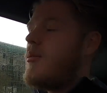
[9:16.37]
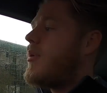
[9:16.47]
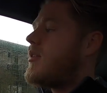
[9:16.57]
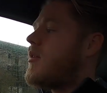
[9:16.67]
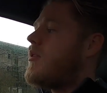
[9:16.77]

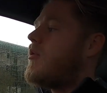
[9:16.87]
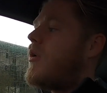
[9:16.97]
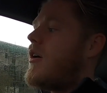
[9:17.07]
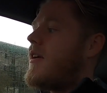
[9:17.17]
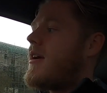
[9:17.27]
But I don't know
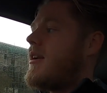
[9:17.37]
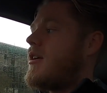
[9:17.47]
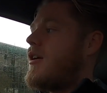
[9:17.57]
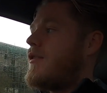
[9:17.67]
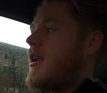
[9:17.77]
why they can't
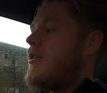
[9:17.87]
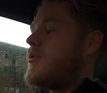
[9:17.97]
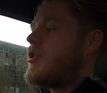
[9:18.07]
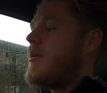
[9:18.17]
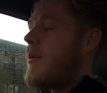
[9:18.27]
cover that
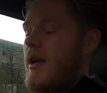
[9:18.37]
little trim.